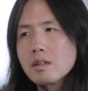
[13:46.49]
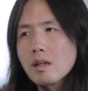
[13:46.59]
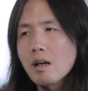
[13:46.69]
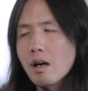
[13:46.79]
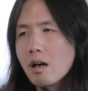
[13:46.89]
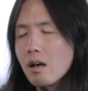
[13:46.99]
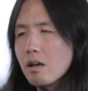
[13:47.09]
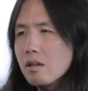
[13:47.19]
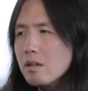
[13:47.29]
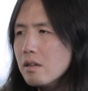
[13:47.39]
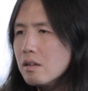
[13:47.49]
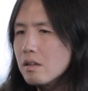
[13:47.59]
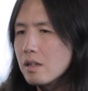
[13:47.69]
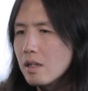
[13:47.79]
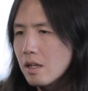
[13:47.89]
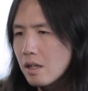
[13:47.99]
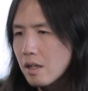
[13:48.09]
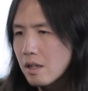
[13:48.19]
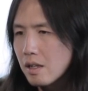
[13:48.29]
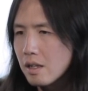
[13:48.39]
Yeah,
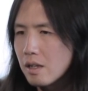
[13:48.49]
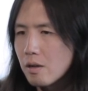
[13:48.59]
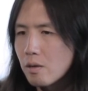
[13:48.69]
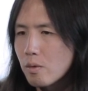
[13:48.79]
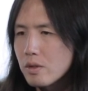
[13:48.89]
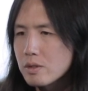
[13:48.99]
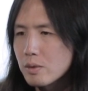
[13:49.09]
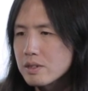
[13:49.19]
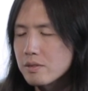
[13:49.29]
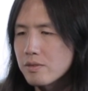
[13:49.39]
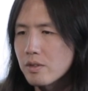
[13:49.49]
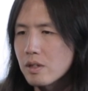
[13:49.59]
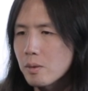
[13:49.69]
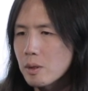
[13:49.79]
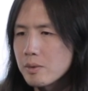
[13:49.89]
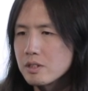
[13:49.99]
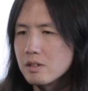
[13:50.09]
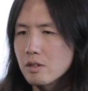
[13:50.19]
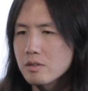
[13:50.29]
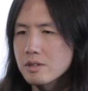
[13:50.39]
words of wisdom for upcoming
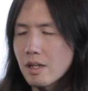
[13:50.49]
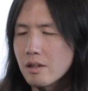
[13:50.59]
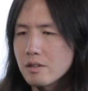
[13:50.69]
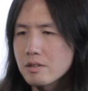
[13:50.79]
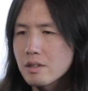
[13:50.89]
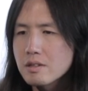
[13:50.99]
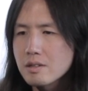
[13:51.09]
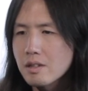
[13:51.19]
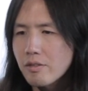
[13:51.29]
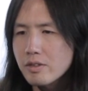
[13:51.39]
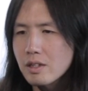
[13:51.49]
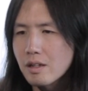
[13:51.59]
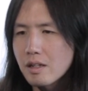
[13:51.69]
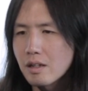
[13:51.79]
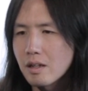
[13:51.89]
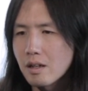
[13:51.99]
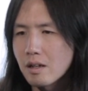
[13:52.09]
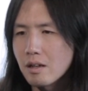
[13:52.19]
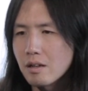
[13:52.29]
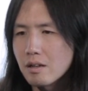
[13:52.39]
sneaker designers. It's definitely like
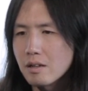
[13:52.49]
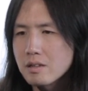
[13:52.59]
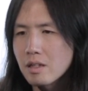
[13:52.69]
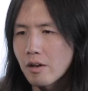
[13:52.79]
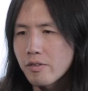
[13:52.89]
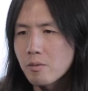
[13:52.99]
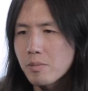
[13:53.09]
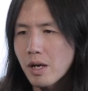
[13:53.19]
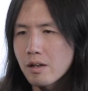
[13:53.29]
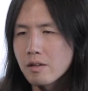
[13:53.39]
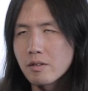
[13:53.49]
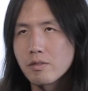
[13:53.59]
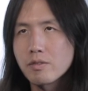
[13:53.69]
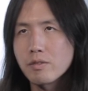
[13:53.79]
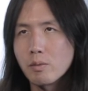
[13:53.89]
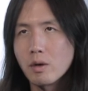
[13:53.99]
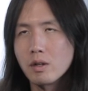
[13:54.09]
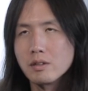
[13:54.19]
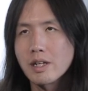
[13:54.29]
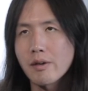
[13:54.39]
a tough competitive
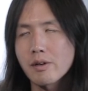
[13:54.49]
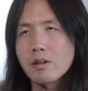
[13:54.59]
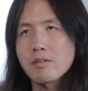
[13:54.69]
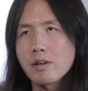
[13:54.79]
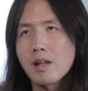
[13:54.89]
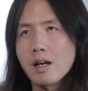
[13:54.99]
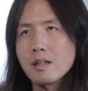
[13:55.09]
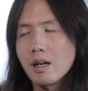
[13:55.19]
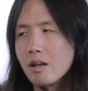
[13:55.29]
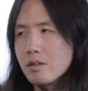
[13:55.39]
world out there for that now,